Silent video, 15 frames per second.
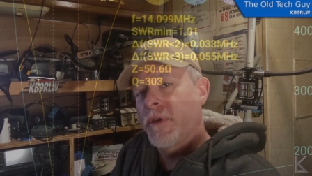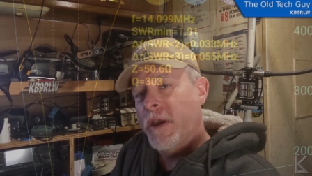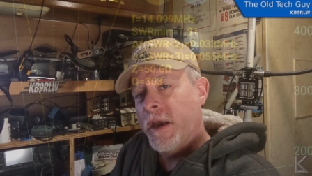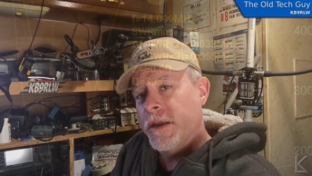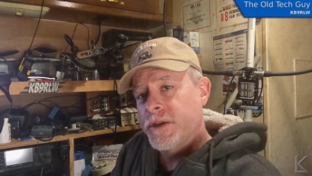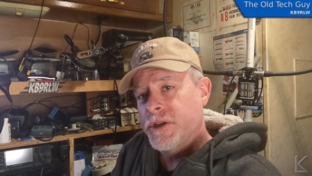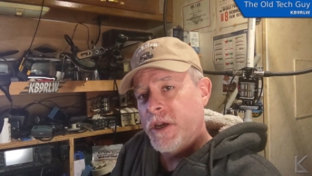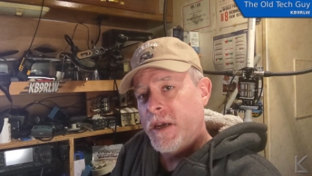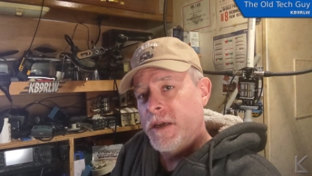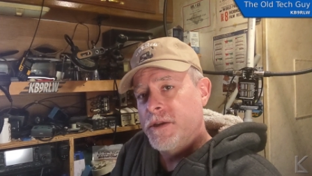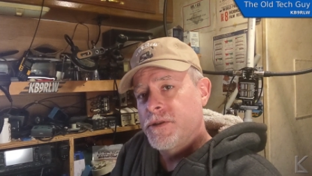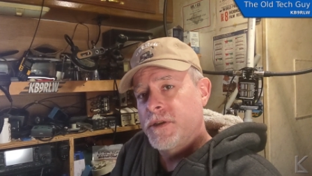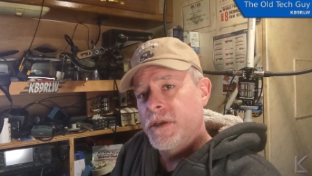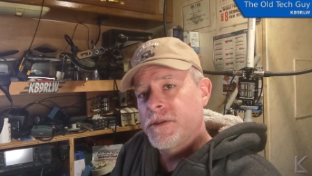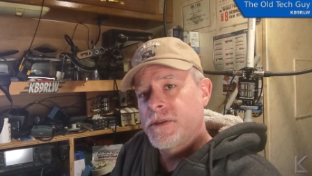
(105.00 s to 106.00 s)
thing I
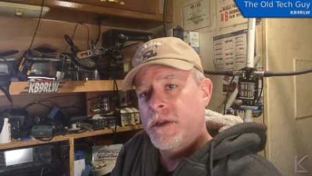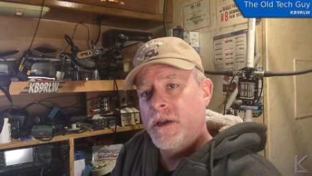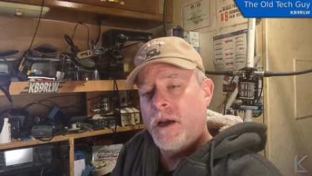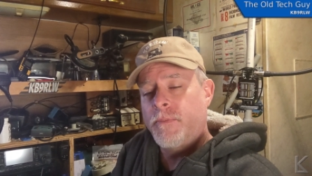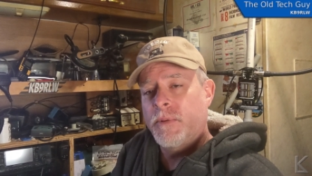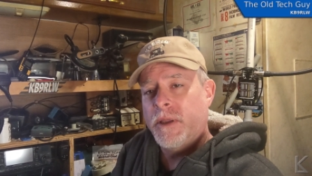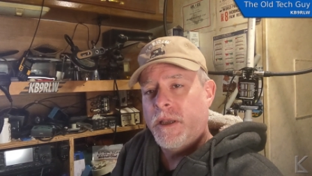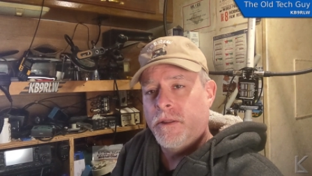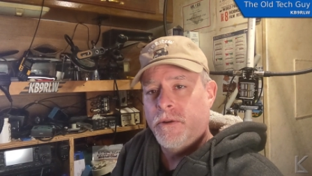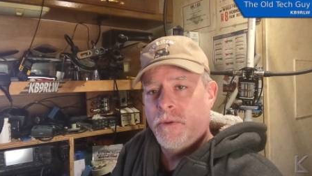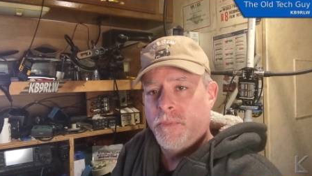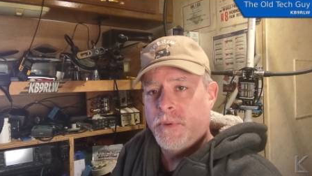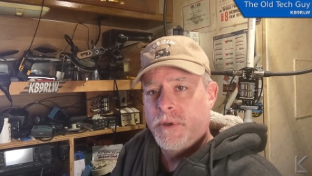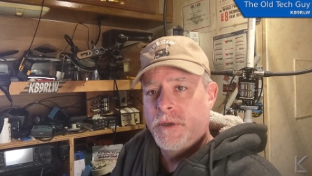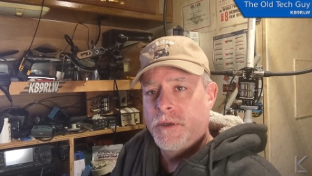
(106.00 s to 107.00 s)
changed is the coupling
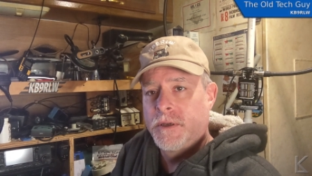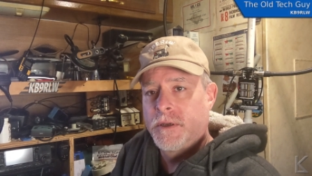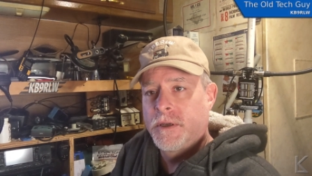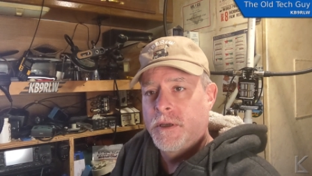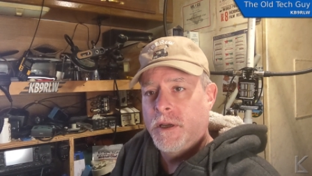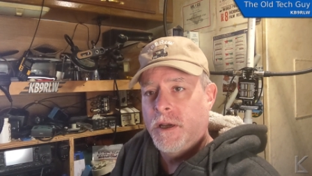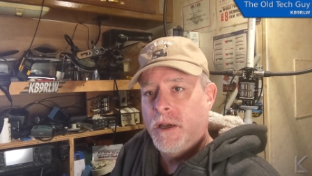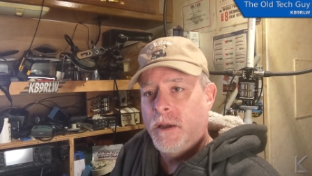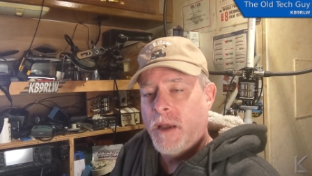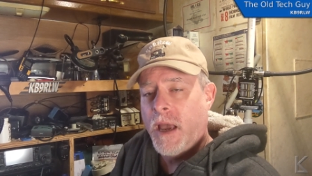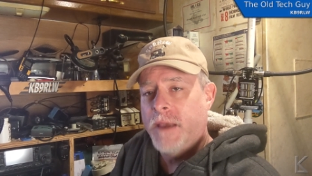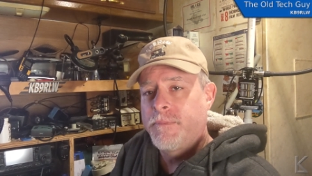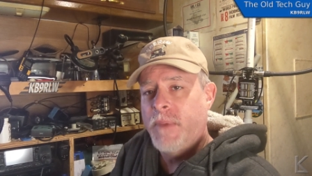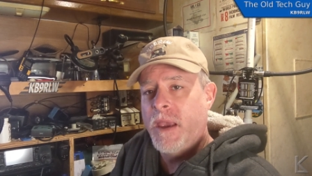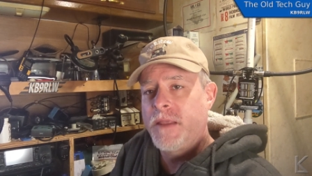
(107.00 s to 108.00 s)
loop. Uh,
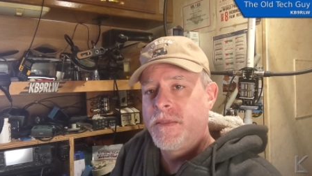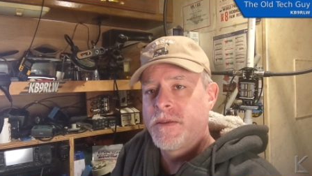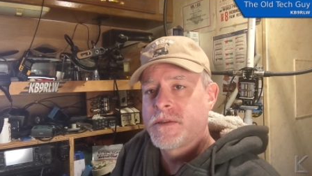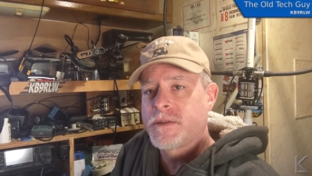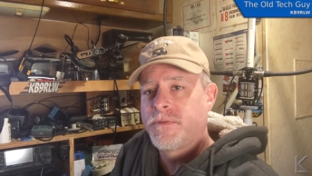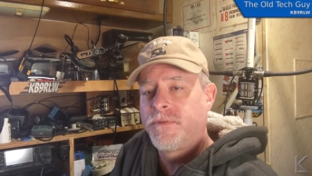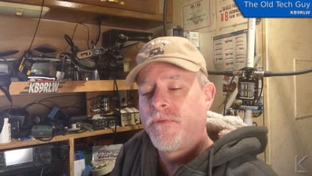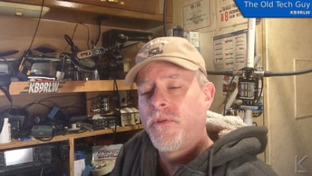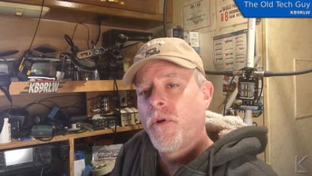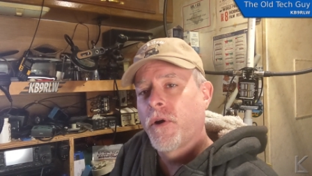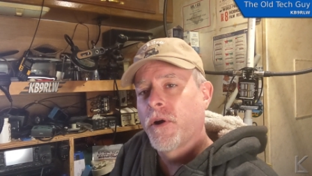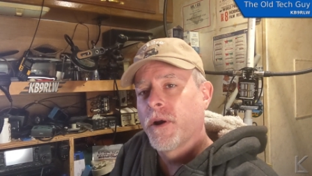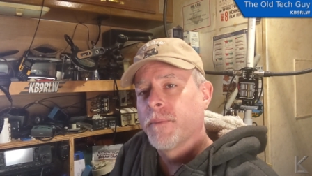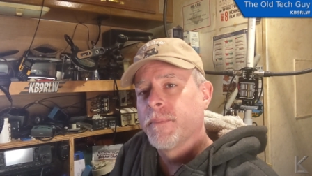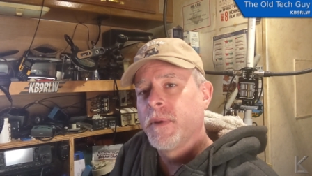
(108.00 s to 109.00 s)
I made this
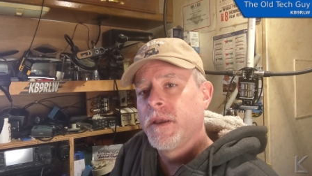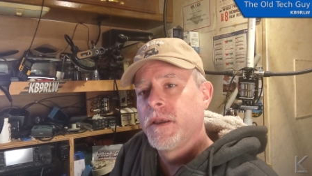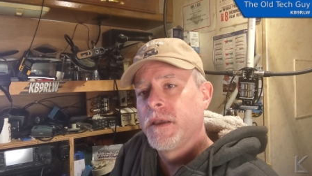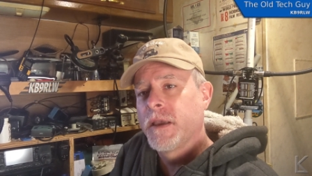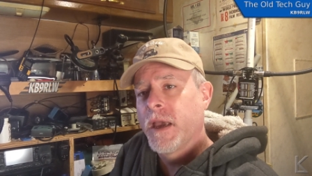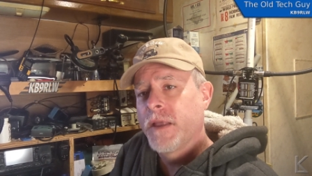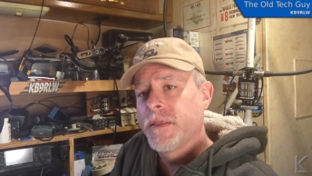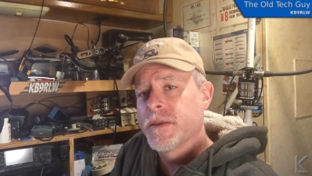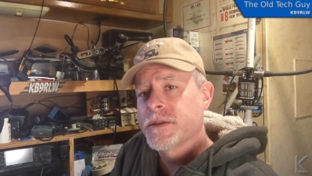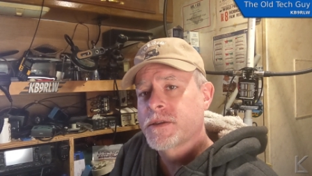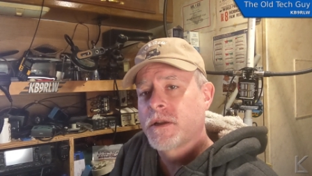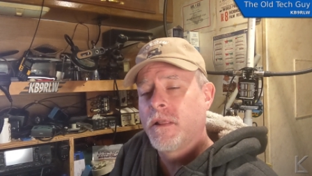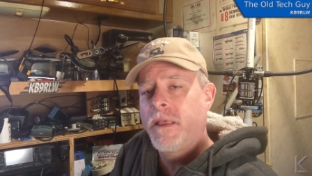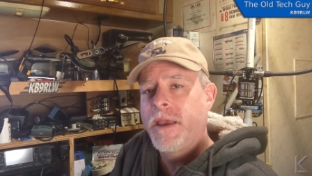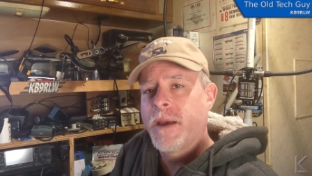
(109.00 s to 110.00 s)
form and this
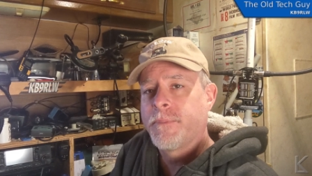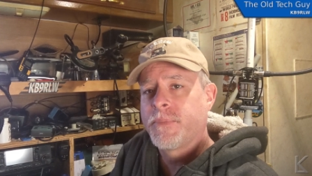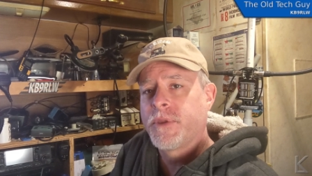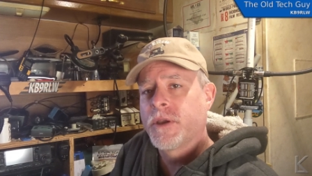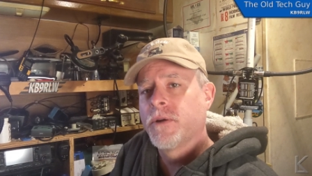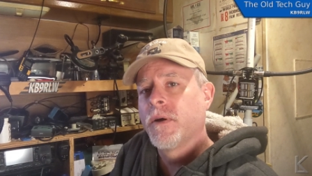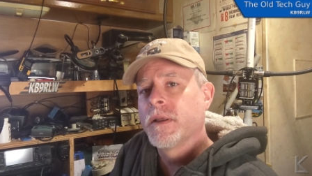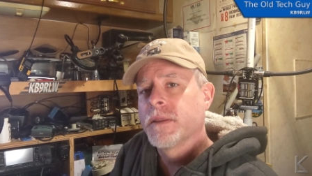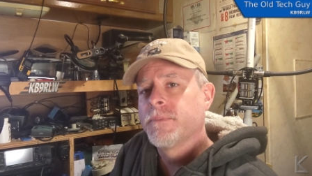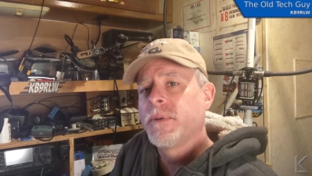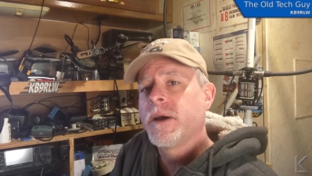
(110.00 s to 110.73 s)
clamp to go on the